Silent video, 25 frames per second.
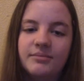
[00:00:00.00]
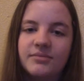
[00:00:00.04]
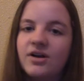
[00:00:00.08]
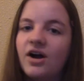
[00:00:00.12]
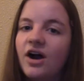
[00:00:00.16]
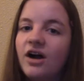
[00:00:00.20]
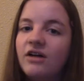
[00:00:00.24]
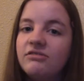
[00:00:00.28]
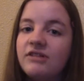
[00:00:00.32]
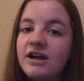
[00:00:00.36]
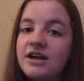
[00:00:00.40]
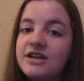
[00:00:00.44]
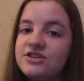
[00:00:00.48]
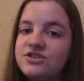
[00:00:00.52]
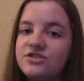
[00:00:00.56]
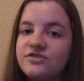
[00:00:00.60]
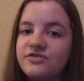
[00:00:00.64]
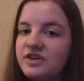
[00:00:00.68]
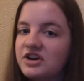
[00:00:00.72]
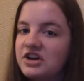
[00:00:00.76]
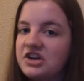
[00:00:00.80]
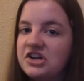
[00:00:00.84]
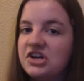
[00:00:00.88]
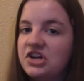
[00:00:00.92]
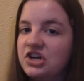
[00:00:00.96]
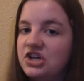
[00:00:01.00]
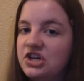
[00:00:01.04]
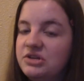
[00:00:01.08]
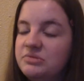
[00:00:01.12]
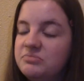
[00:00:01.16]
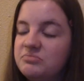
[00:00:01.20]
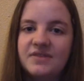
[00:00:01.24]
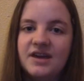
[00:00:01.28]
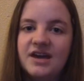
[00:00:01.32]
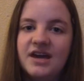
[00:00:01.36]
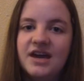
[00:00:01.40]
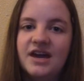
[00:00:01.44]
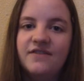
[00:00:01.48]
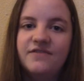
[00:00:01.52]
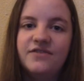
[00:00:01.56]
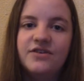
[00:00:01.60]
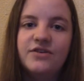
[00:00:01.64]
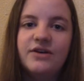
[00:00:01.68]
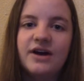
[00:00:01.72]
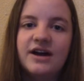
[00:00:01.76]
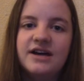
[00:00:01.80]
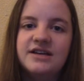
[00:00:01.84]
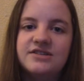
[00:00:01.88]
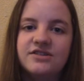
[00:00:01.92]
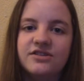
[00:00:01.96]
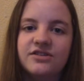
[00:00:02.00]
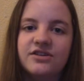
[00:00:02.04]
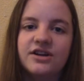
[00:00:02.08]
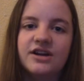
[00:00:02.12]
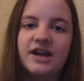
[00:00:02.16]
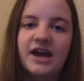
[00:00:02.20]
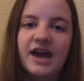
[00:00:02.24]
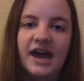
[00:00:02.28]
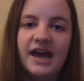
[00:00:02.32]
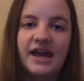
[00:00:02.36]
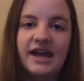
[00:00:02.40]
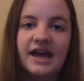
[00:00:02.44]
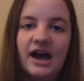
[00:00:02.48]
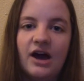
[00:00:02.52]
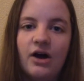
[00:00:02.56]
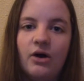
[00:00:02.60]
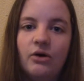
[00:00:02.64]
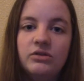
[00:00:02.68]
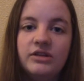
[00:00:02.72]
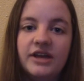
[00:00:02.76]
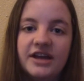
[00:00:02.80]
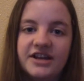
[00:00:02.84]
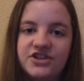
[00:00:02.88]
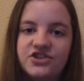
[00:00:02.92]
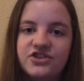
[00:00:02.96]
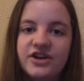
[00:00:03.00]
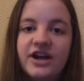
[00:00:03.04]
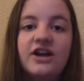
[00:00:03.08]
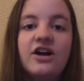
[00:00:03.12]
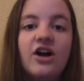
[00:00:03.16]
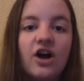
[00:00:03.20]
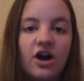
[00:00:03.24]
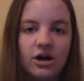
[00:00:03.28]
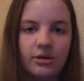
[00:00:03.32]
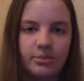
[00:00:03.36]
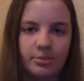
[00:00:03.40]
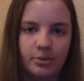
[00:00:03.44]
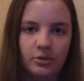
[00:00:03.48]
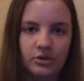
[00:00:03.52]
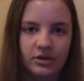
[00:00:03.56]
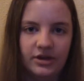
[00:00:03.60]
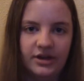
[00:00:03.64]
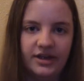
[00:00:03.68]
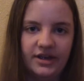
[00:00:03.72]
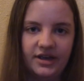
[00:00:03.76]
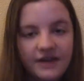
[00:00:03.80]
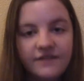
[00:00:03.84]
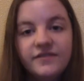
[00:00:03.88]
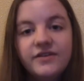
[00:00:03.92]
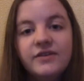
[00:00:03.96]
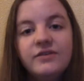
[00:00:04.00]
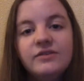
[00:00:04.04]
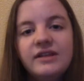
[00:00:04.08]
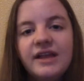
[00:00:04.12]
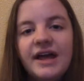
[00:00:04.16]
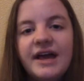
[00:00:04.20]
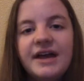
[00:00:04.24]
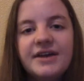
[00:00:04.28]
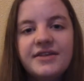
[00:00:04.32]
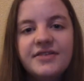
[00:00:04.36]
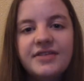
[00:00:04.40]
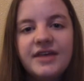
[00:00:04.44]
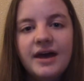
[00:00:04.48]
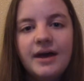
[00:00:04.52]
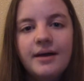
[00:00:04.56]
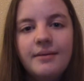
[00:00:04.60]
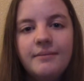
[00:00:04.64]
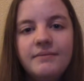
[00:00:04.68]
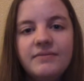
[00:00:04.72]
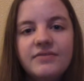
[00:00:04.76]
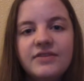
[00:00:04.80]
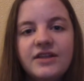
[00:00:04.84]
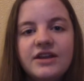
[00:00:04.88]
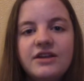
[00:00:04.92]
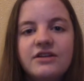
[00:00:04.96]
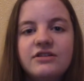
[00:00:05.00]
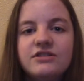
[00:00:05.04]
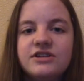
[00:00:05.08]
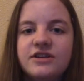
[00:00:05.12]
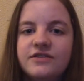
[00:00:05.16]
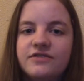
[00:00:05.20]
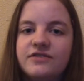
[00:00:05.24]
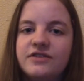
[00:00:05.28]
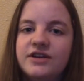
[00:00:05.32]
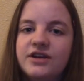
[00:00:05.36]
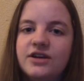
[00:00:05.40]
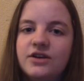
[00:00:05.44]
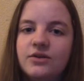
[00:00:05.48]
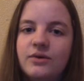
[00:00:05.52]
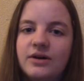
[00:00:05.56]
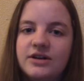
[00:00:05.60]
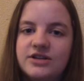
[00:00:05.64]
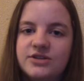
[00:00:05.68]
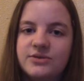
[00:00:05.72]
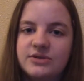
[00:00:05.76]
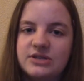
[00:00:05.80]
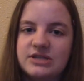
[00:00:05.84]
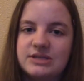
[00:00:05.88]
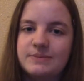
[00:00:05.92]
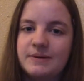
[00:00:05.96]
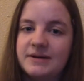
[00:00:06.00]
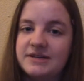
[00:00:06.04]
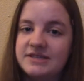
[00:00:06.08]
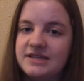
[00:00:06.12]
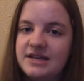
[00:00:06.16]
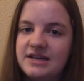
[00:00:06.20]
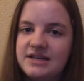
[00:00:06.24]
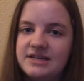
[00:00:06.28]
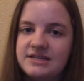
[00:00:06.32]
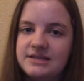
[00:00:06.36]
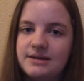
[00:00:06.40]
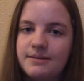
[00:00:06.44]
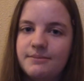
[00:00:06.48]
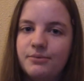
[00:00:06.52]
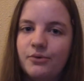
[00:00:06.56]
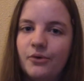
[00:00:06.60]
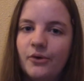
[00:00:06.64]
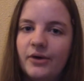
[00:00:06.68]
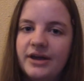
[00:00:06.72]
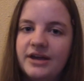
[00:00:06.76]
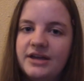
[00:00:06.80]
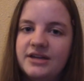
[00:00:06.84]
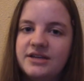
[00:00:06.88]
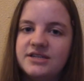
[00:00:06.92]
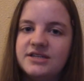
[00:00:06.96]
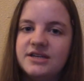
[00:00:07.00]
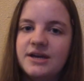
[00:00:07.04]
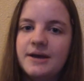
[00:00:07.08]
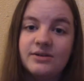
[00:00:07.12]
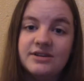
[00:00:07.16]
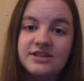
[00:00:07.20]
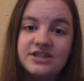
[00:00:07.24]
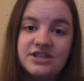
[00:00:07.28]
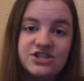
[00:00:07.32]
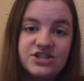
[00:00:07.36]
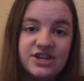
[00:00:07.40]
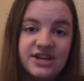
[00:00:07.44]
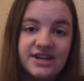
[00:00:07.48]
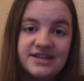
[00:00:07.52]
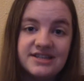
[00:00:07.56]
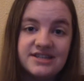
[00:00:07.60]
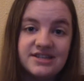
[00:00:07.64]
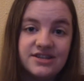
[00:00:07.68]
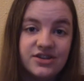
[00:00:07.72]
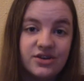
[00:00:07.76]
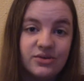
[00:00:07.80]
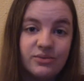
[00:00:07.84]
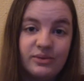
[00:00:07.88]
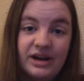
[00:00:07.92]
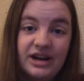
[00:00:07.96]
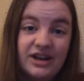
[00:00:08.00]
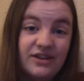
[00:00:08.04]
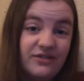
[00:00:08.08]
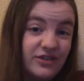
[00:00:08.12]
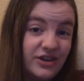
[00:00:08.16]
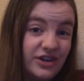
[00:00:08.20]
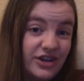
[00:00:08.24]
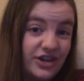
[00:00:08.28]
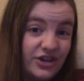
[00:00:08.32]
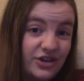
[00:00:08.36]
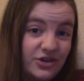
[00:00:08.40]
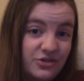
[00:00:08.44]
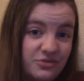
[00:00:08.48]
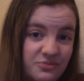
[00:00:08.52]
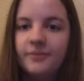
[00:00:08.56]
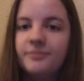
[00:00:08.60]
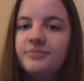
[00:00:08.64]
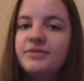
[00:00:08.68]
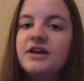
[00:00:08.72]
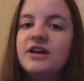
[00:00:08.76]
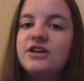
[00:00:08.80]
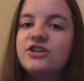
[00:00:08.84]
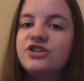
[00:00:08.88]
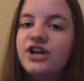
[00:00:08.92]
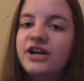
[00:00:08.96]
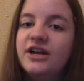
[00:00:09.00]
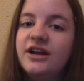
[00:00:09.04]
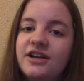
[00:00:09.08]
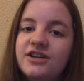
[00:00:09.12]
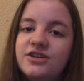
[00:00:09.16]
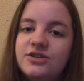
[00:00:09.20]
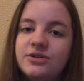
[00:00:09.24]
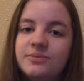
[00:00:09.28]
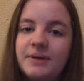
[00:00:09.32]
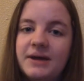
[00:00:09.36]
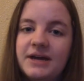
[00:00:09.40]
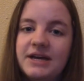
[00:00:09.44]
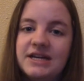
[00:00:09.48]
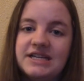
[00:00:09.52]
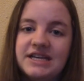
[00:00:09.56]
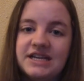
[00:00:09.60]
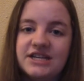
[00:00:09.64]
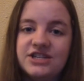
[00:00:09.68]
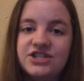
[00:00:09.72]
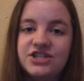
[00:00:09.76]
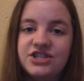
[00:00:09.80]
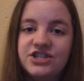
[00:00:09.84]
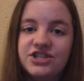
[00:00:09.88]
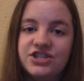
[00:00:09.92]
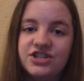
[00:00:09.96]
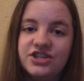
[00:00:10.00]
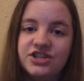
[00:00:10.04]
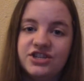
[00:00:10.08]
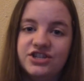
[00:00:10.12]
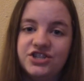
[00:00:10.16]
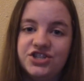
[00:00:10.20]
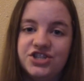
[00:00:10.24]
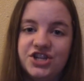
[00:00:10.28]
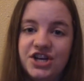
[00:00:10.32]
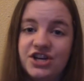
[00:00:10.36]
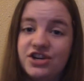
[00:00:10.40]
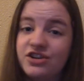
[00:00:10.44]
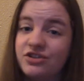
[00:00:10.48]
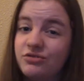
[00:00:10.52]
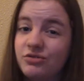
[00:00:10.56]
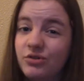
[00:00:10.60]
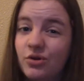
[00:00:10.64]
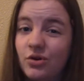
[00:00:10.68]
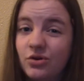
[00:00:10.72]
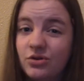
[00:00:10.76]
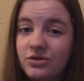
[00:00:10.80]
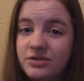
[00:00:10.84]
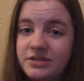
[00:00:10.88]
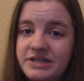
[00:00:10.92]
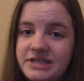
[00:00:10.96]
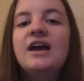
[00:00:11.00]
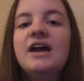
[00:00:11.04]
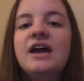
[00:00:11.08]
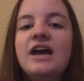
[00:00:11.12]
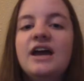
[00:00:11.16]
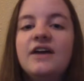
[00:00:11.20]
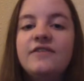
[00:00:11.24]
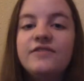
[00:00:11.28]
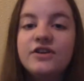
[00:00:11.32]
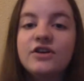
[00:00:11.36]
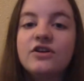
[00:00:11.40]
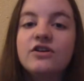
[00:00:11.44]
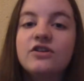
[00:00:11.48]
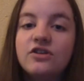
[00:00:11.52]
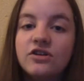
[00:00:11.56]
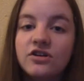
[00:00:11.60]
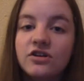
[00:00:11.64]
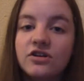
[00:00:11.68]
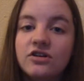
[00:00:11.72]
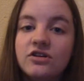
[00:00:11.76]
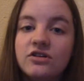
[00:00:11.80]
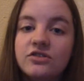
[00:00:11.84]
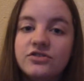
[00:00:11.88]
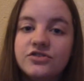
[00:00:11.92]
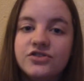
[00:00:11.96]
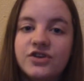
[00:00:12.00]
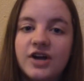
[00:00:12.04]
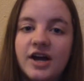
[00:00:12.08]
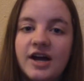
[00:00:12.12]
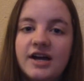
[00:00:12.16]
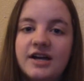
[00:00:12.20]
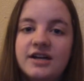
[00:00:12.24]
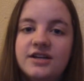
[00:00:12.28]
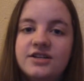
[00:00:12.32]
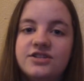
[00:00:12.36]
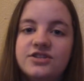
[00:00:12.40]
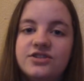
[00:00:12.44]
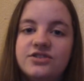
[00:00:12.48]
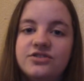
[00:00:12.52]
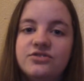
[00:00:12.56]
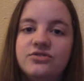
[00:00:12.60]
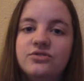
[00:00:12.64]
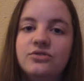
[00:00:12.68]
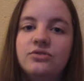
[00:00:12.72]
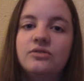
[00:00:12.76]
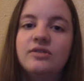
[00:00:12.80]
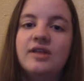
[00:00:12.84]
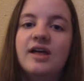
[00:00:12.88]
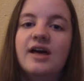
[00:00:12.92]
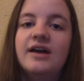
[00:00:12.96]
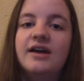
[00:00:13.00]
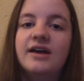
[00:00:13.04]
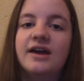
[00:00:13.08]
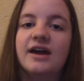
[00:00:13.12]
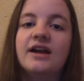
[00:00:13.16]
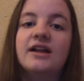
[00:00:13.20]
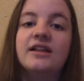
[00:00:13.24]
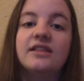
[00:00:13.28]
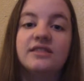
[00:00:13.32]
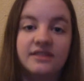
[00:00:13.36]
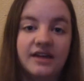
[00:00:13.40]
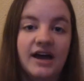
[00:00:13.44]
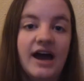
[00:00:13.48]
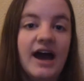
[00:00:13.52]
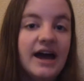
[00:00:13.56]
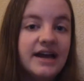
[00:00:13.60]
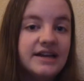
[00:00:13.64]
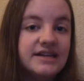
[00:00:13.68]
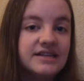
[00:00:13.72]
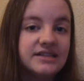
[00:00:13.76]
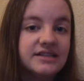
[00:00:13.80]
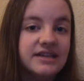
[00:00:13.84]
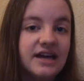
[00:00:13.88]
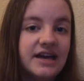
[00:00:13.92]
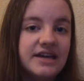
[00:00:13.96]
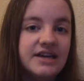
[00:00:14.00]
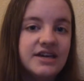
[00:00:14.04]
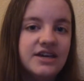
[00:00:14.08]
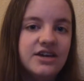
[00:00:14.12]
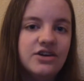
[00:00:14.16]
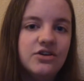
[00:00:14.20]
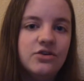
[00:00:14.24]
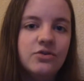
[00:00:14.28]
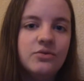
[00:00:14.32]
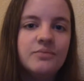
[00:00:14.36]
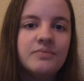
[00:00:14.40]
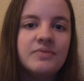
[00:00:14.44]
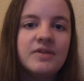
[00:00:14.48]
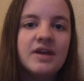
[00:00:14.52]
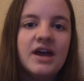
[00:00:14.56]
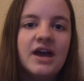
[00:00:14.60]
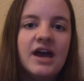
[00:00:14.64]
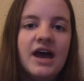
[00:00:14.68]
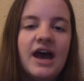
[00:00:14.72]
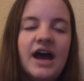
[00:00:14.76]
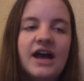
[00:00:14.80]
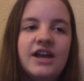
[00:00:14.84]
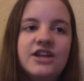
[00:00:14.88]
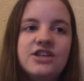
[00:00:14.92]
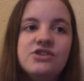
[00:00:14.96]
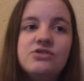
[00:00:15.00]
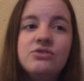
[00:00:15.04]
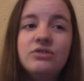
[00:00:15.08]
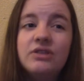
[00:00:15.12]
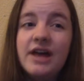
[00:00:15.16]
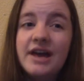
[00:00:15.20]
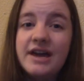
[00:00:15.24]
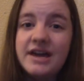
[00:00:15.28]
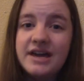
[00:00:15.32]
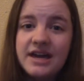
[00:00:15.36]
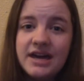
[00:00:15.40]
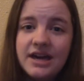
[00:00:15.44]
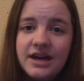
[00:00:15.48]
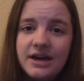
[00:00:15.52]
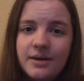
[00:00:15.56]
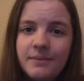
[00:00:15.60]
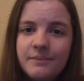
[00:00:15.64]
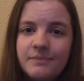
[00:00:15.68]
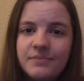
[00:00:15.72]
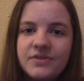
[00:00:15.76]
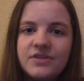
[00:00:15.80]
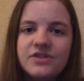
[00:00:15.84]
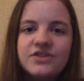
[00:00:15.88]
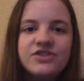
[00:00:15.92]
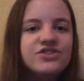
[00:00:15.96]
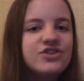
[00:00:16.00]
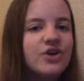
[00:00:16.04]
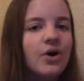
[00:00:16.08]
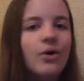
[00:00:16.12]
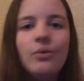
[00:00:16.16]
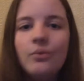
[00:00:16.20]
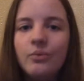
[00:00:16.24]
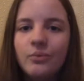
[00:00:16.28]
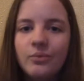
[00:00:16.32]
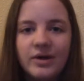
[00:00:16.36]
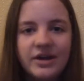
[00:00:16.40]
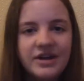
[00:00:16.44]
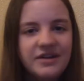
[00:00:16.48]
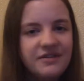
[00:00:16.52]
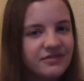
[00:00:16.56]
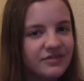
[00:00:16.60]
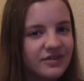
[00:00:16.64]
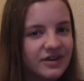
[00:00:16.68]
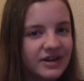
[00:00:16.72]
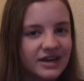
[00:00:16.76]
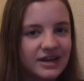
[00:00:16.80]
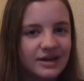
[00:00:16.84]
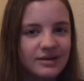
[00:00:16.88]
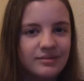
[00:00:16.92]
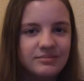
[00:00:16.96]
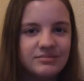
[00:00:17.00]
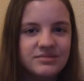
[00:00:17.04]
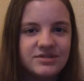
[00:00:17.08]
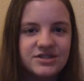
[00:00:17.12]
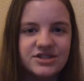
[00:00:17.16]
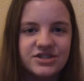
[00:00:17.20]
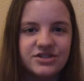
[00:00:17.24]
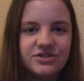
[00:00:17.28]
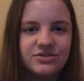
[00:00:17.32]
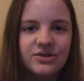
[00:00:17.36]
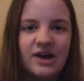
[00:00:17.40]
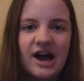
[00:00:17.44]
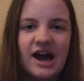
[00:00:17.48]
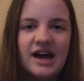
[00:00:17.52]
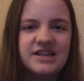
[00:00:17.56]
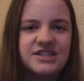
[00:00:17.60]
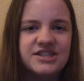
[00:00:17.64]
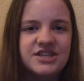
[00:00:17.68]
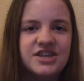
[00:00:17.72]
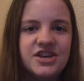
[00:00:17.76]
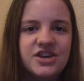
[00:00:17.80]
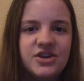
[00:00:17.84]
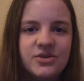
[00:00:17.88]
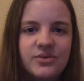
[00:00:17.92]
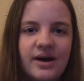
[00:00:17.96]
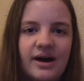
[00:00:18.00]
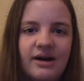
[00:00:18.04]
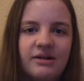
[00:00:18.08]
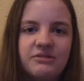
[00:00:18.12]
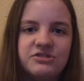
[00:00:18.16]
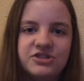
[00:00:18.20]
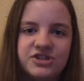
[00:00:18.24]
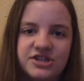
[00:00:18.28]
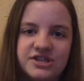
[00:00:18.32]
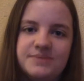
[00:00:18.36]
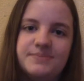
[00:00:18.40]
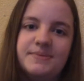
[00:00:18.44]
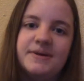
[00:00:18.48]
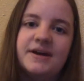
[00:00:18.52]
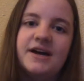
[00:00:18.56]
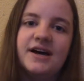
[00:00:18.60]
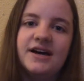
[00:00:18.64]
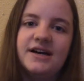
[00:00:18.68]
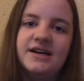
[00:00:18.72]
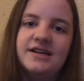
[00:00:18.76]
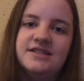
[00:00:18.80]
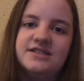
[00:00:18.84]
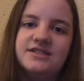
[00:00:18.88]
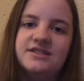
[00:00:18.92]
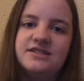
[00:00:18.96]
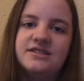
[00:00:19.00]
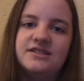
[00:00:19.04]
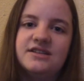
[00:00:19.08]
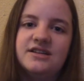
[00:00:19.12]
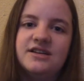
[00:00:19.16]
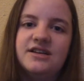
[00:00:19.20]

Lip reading: Car rides are very good. If you guys are going to hang out, like try carpooling. If you like them, then you're definitely going to want to express that at some point. There's a chance that they're waiting for you. Try to pay attention to gender roles. If you're a girl trying to get a guy to like you and you like him, don't wait for him to ask you out just because